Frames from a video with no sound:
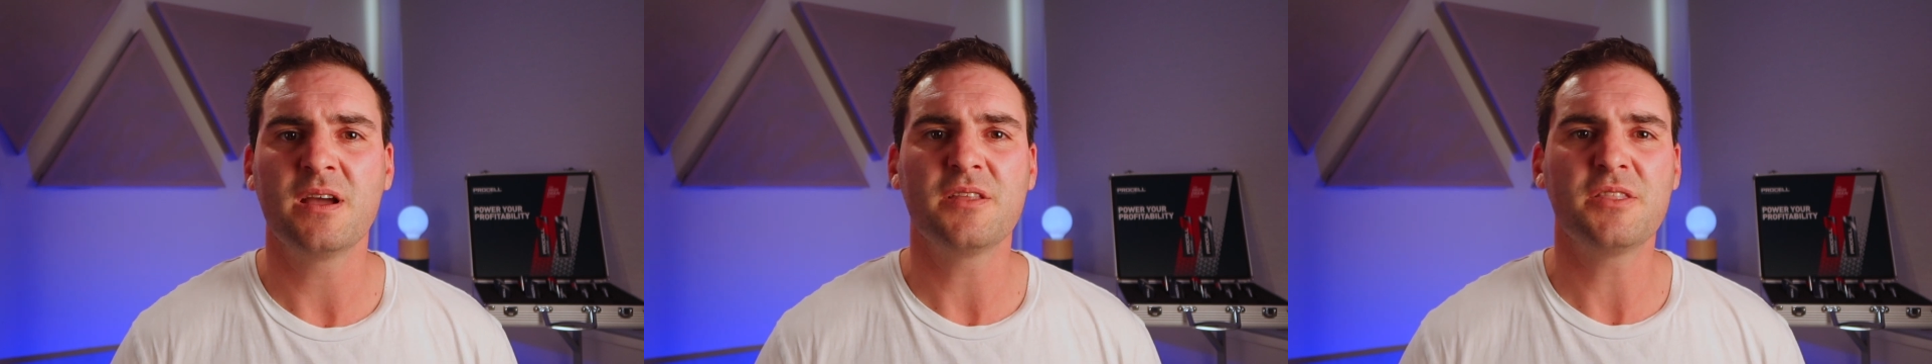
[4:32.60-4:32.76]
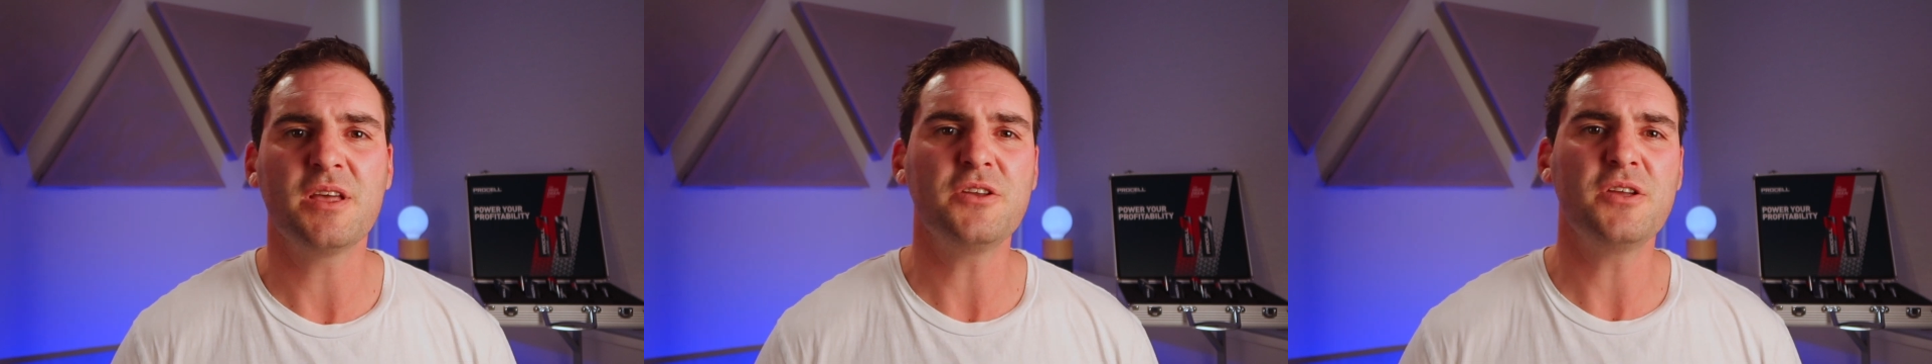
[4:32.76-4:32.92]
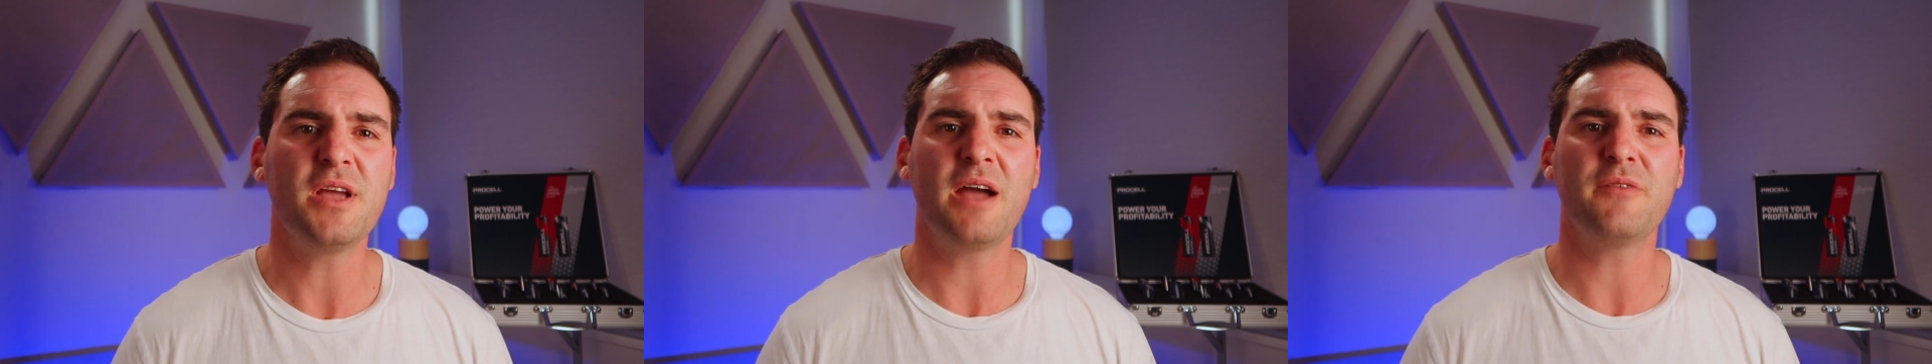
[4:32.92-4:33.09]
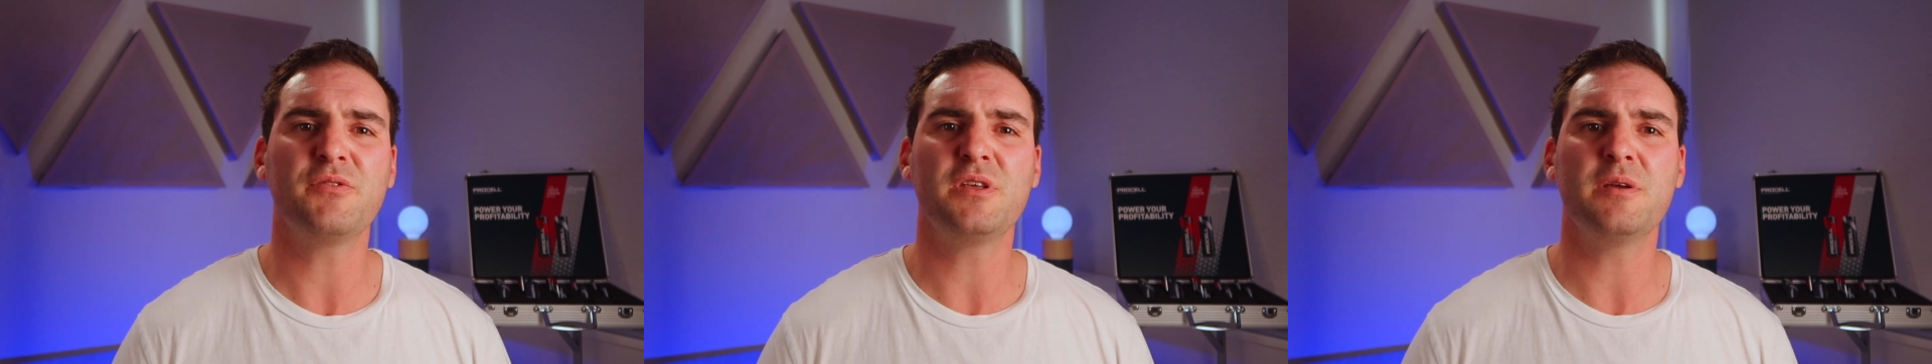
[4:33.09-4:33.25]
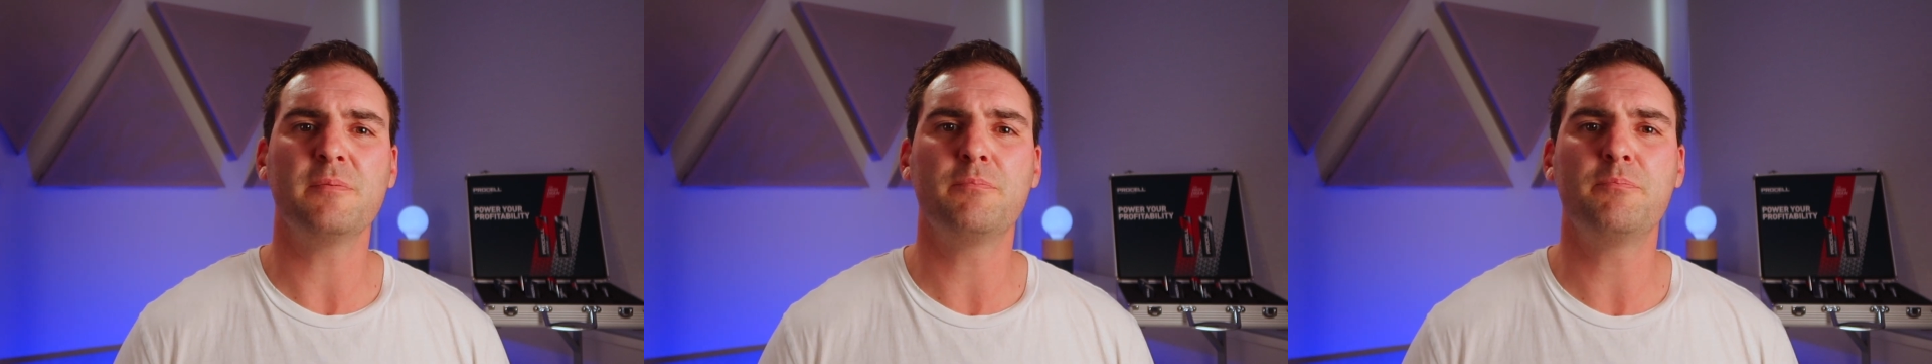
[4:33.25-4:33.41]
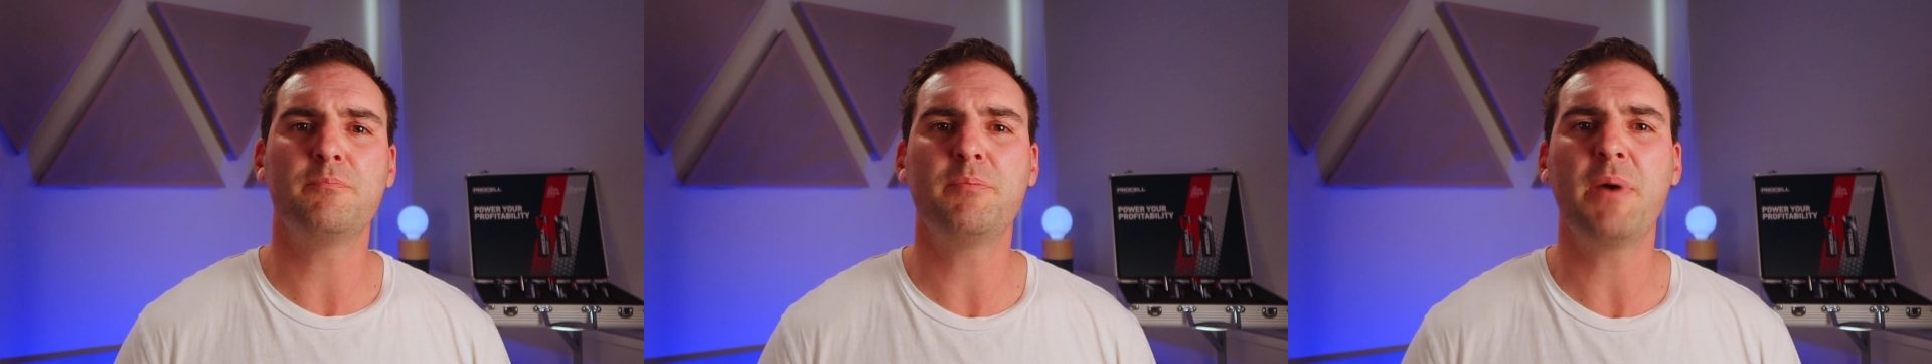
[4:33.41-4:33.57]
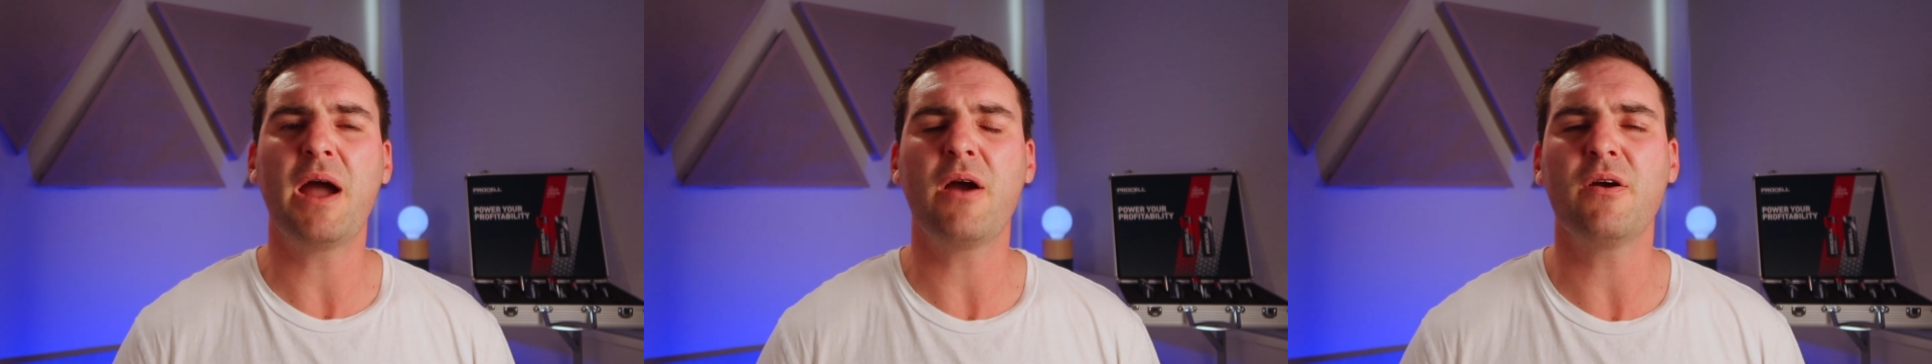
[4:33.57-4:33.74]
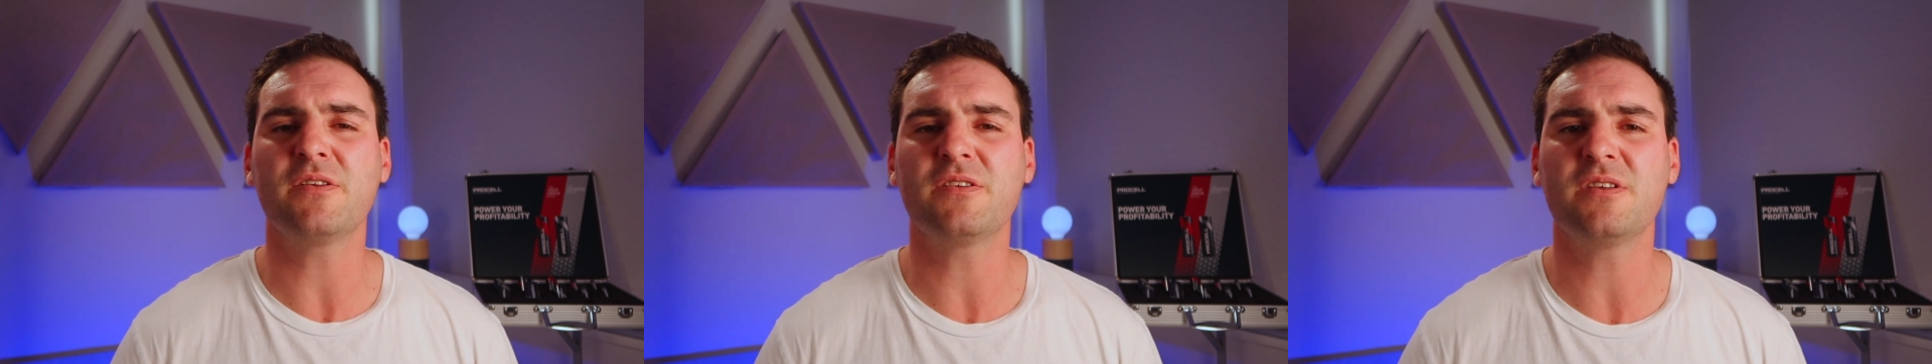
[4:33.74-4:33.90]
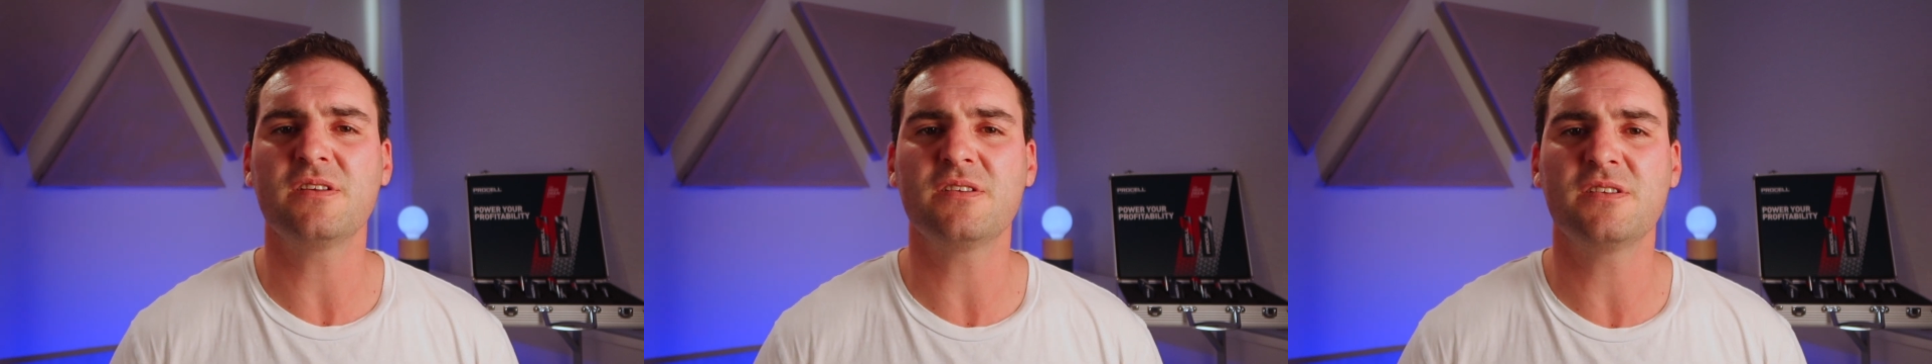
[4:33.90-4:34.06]
Then you have the
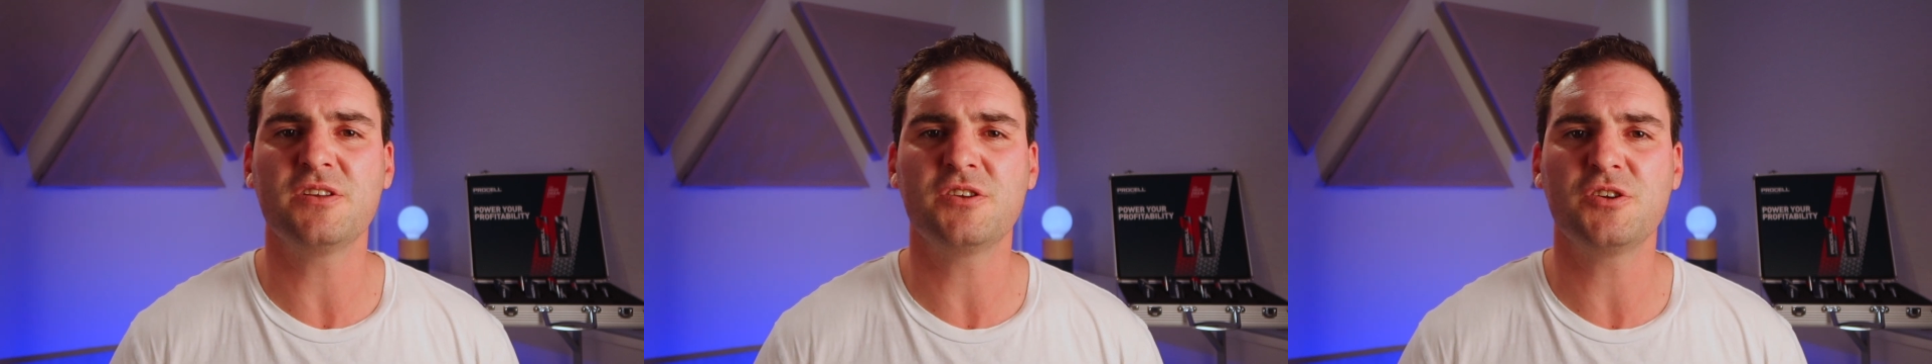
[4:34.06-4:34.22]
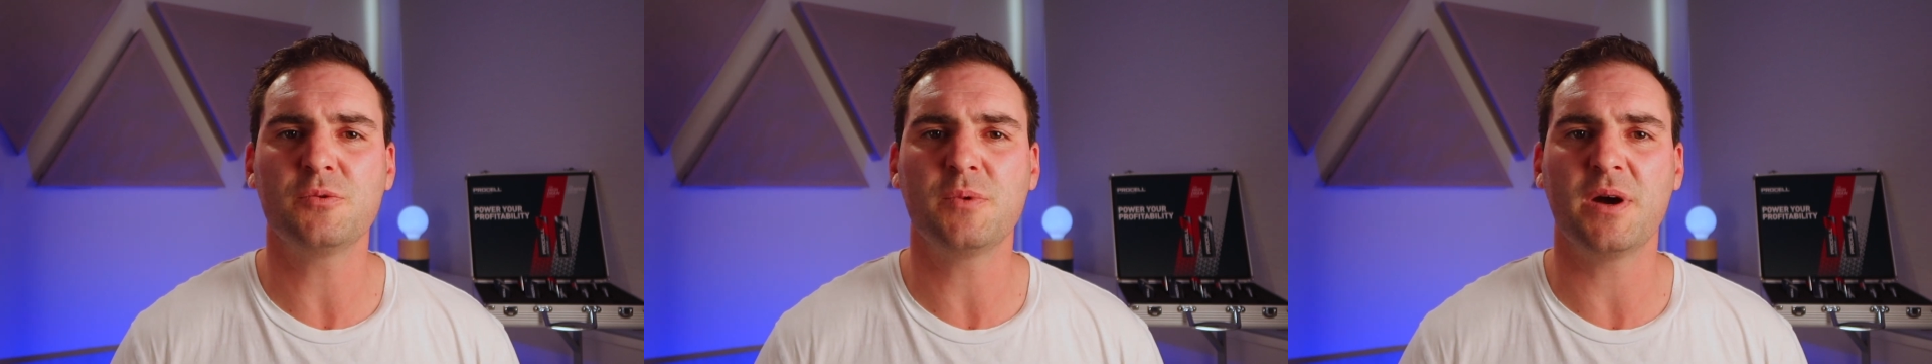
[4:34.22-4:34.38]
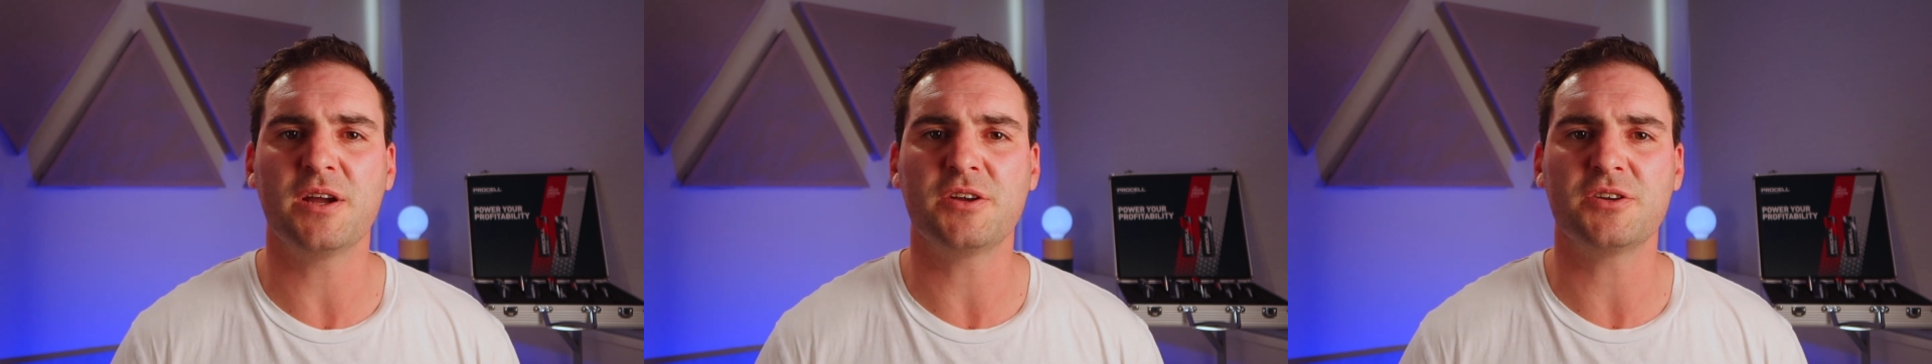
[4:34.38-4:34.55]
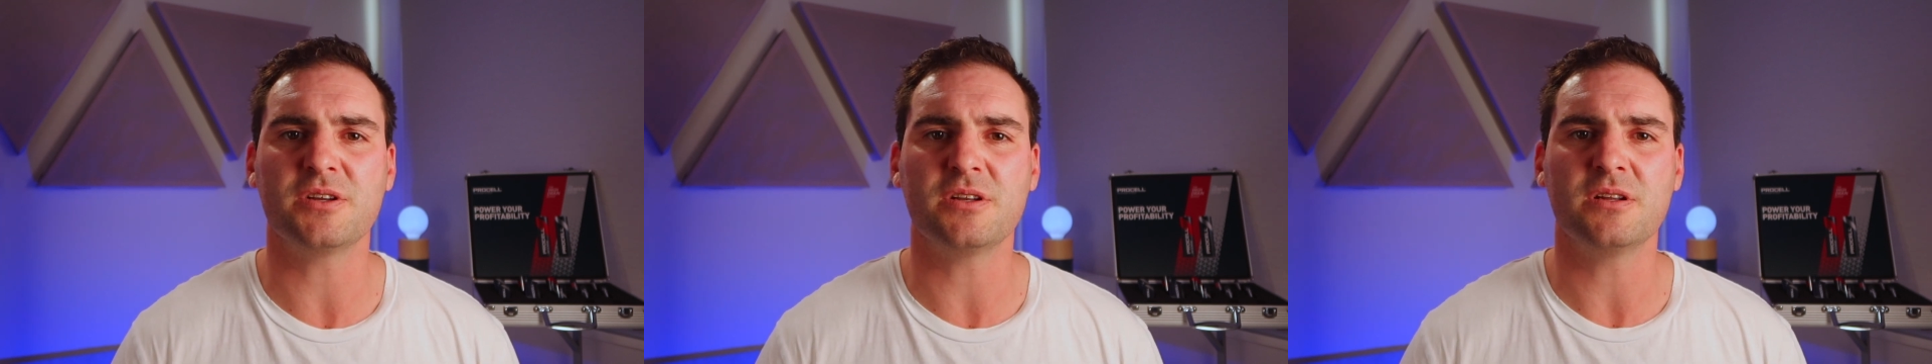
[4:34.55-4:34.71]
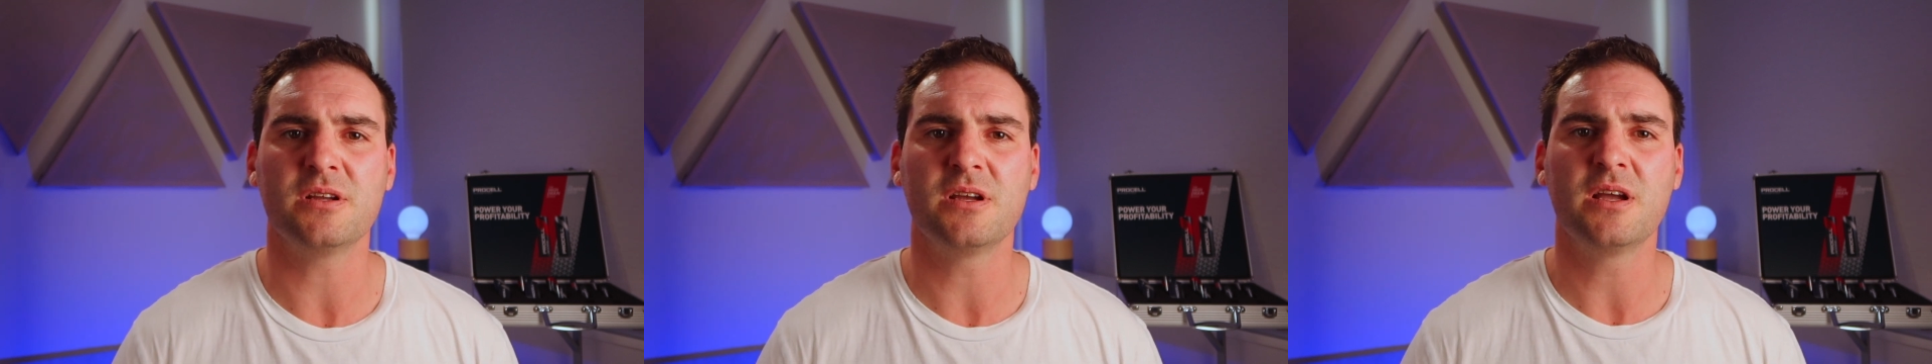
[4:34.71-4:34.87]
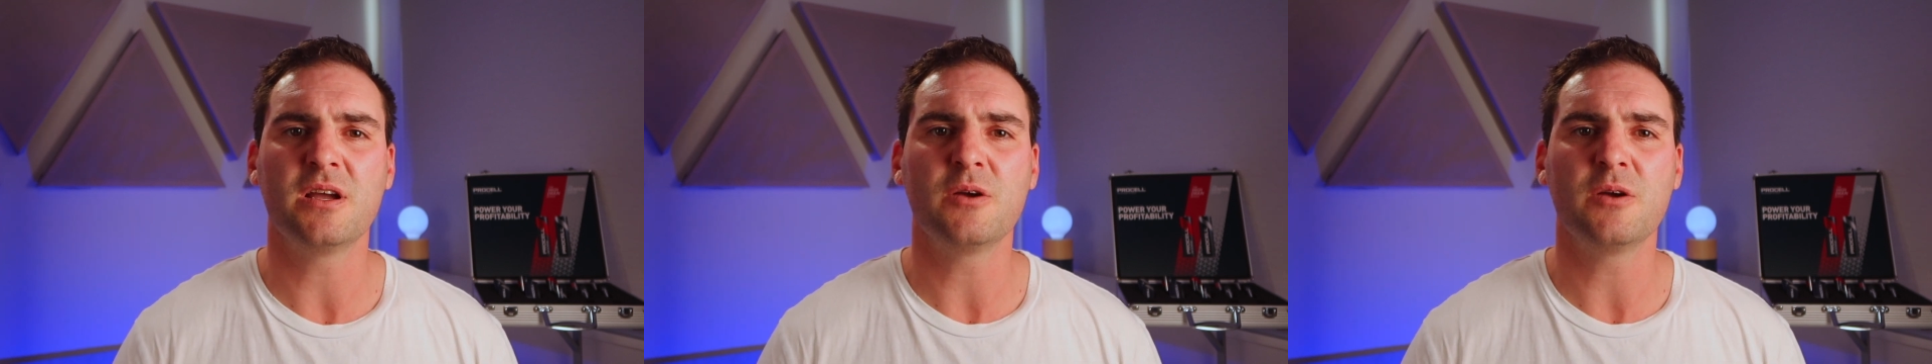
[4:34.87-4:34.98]
embarrassing situation